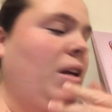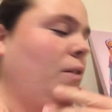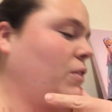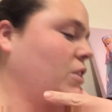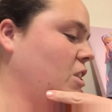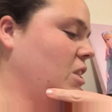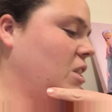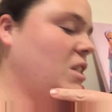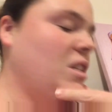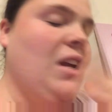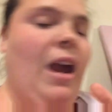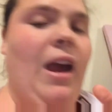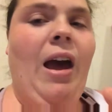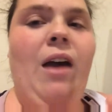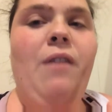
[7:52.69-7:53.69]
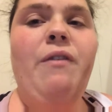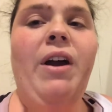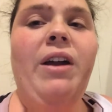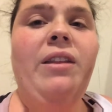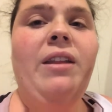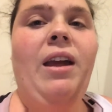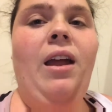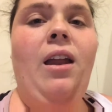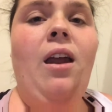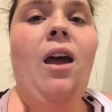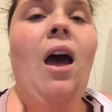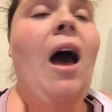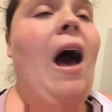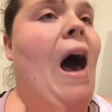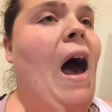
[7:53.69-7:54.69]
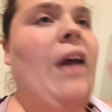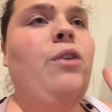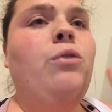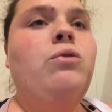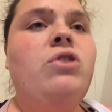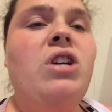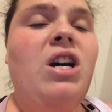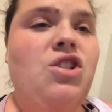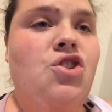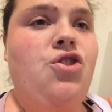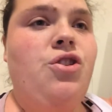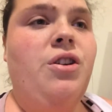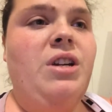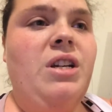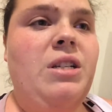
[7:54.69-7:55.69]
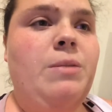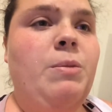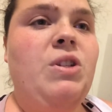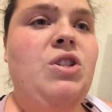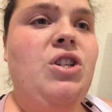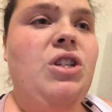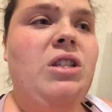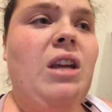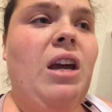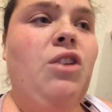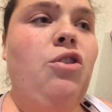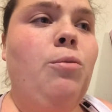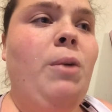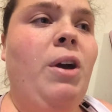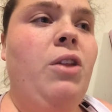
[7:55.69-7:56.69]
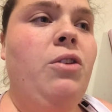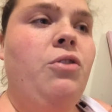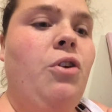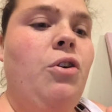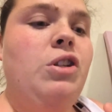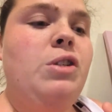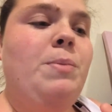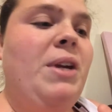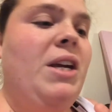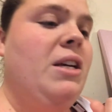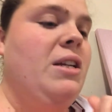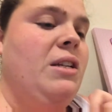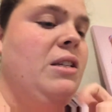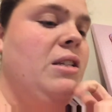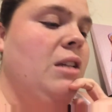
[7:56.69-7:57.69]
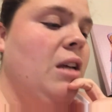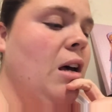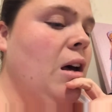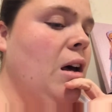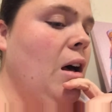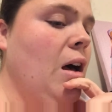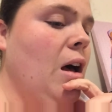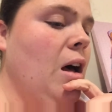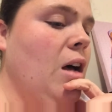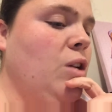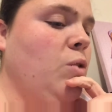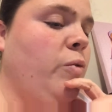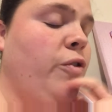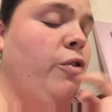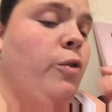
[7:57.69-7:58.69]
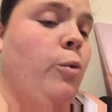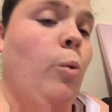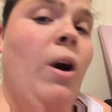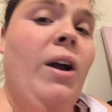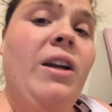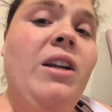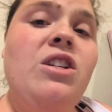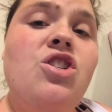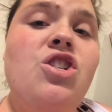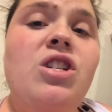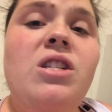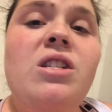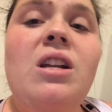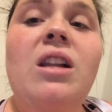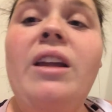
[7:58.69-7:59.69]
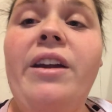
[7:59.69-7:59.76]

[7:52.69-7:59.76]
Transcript: Even to this day, I find that I don't touch her as much as I do my other dolls because, for one, she's a